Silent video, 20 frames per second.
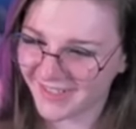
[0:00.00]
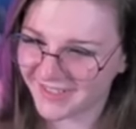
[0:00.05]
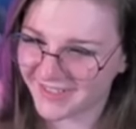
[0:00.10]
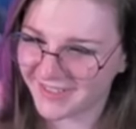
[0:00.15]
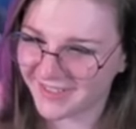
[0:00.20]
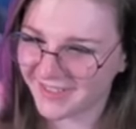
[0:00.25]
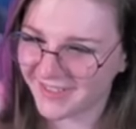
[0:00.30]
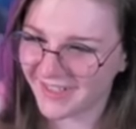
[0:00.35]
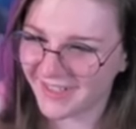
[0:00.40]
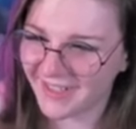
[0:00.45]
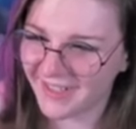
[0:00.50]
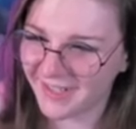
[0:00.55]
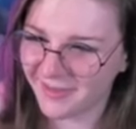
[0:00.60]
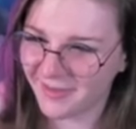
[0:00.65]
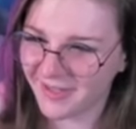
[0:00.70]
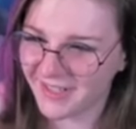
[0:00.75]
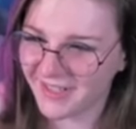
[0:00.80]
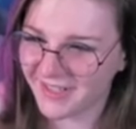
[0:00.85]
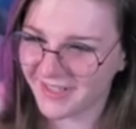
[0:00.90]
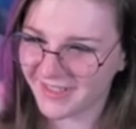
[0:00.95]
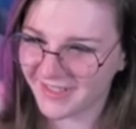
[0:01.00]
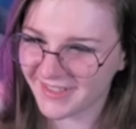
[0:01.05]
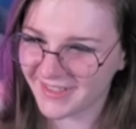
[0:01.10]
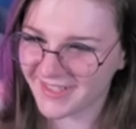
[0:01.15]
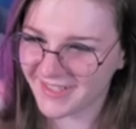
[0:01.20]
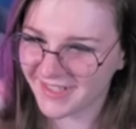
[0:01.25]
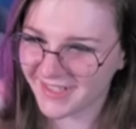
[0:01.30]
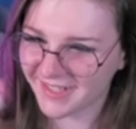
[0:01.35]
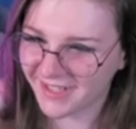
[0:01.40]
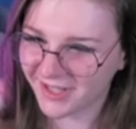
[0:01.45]
dude, it's
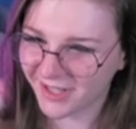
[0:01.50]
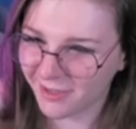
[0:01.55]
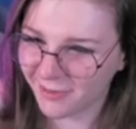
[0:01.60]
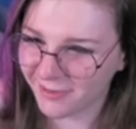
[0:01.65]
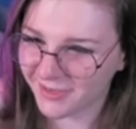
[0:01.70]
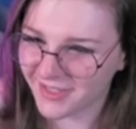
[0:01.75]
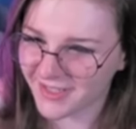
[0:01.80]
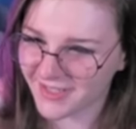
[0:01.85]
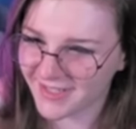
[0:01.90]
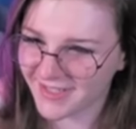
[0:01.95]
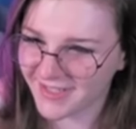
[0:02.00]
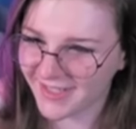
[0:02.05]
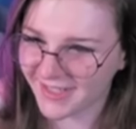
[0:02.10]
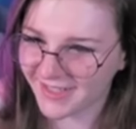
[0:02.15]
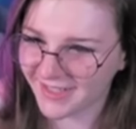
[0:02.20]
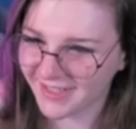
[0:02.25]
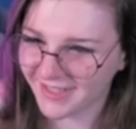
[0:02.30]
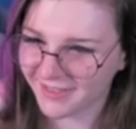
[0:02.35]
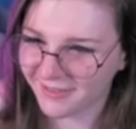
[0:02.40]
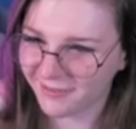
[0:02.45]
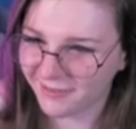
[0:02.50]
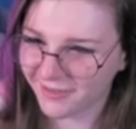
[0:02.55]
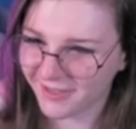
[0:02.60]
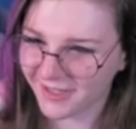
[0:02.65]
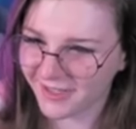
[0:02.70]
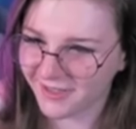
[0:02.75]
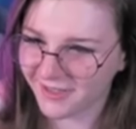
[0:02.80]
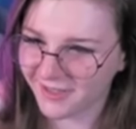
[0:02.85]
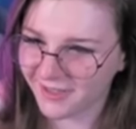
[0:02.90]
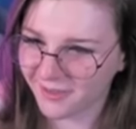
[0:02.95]
like a comedy skit, like
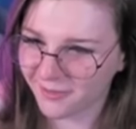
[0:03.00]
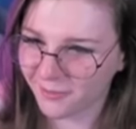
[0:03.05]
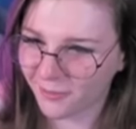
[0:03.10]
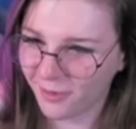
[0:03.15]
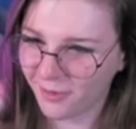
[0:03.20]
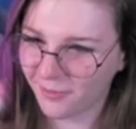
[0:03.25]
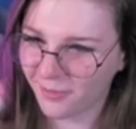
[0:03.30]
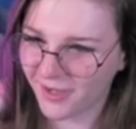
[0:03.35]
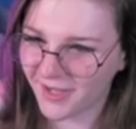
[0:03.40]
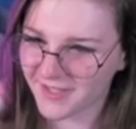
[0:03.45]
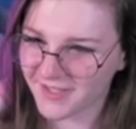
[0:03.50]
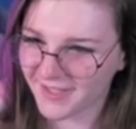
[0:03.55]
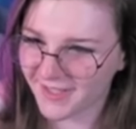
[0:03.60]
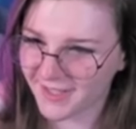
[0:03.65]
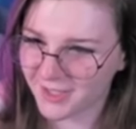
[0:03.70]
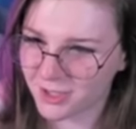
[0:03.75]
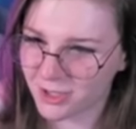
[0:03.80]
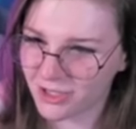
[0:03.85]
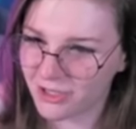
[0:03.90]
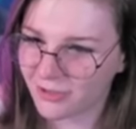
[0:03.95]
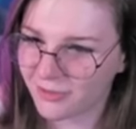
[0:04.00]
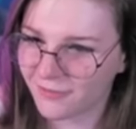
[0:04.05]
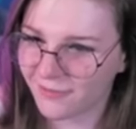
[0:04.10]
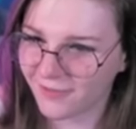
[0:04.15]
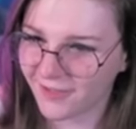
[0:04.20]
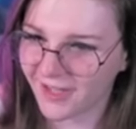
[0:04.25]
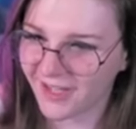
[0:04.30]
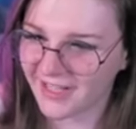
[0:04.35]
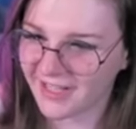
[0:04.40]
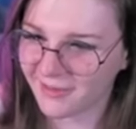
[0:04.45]
fucking the one person like joke
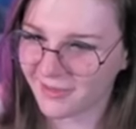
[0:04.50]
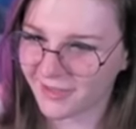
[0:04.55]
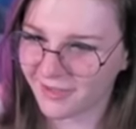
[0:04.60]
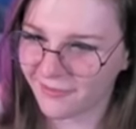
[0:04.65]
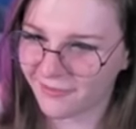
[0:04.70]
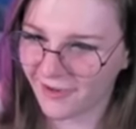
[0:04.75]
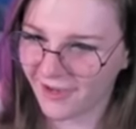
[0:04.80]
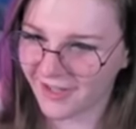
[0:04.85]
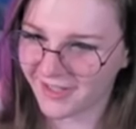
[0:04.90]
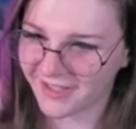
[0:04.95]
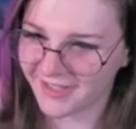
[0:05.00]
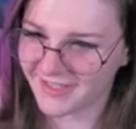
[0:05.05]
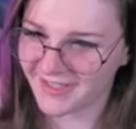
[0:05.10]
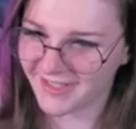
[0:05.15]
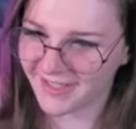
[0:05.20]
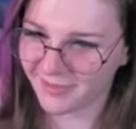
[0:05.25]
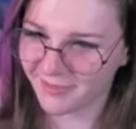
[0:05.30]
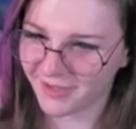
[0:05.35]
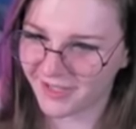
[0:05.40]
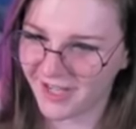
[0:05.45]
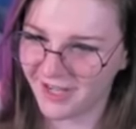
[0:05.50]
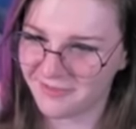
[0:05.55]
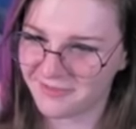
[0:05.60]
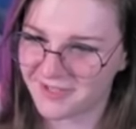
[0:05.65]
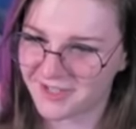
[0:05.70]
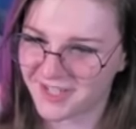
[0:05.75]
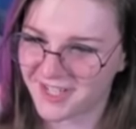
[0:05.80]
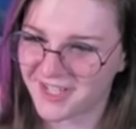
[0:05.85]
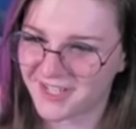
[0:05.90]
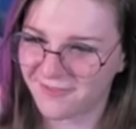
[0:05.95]
flirting with a friend until it becomes